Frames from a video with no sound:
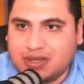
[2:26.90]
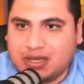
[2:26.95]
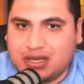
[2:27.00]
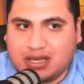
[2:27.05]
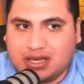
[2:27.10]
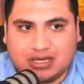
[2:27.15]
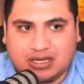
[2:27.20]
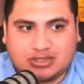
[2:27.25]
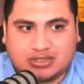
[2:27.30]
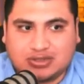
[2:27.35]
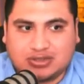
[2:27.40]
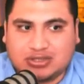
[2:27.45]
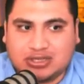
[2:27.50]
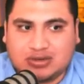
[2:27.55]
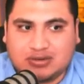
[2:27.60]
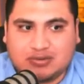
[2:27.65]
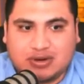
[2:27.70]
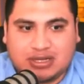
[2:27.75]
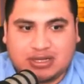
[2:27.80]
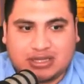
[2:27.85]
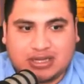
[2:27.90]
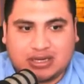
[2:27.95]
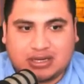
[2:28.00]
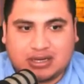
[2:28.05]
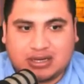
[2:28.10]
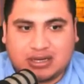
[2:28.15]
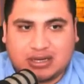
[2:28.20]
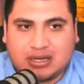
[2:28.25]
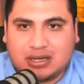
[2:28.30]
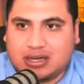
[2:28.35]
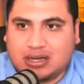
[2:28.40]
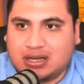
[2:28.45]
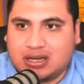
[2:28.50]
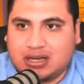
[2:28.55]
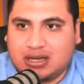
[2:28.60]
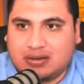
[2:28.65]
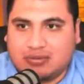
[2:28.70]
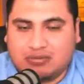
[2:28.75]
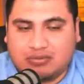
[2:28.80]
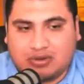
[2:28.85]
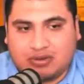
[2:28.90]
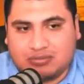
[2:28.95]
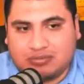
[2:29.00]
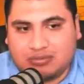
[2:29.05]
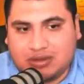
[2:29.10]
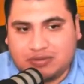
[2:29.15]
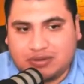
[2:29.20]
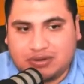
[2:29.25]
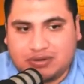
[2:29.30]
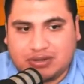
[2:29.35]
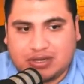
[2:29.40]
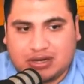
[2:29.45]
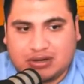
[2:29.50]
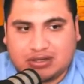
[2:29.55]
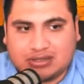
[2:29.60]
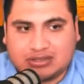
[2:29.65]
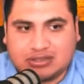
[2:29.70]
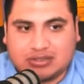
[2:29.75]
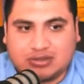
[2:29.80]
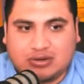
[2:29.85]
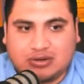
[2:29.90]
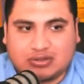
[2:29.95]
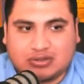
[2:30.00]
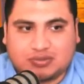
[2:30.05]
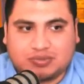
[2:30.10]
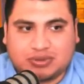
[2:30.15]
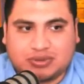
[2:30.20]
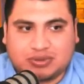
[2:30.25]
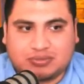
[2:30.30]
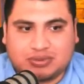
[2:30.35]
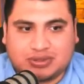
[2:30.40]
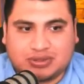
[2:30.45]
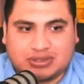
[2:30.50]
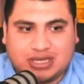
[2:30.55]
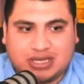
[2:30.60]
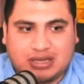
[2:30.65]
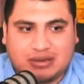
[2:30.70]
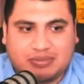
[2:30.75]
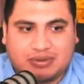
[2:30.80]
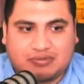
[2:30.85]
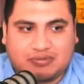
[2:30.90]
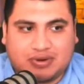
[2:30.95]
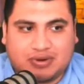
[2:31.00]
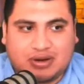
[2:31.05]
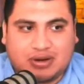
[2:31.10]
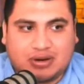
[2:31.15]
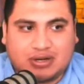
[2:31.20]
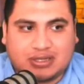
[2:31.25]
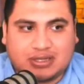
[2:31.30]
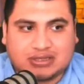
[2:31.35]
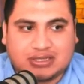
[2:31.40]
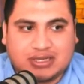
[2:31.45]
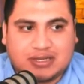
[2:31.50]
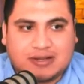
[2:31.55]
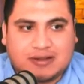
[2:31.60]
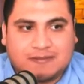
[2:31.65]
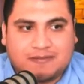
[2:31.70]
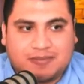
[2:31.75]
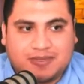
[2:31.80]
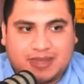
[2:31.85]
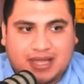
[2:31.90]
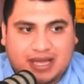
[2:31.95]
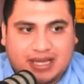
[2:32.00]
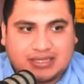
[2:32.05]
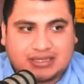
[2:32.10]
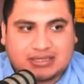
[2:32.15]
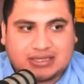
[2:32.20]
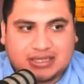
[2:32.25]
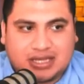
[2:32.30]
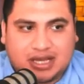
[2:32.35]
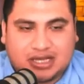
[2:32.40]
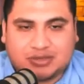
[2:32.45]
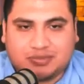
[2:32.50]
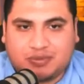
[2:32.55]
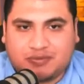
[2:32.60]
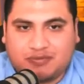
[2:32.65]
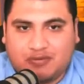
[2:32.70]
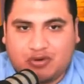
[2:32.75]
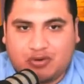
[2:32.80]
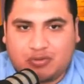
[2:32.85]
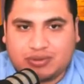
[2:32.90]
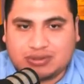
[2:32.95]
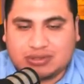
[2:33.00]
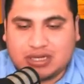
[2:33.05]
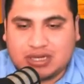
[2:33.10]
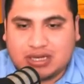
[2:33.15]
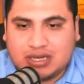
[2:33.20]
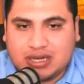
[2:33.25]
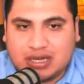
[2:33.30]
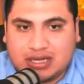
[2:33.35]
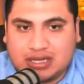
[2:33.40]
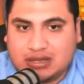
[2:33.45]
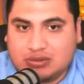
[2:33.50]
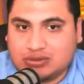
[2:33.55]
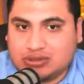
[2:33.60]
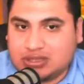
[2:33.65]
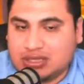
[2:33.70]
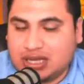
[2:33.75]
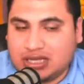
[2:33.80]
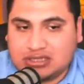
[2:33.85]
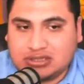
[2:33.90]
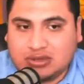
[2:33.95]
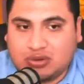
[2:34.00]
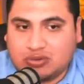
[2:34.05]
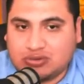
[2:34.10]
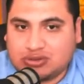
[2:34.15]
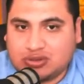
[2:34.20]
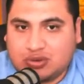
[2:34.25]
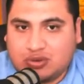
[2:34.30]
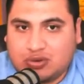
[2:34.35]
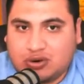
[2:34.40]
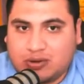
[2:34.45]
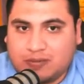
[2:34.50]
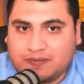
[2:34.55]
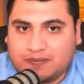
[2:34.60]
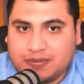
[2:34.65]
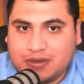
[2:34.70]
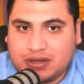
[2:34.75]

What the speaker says: And as you see it right there, well, maybe you're not going to see the goals per se, but regardless, nice performance, and it was a nice goal score.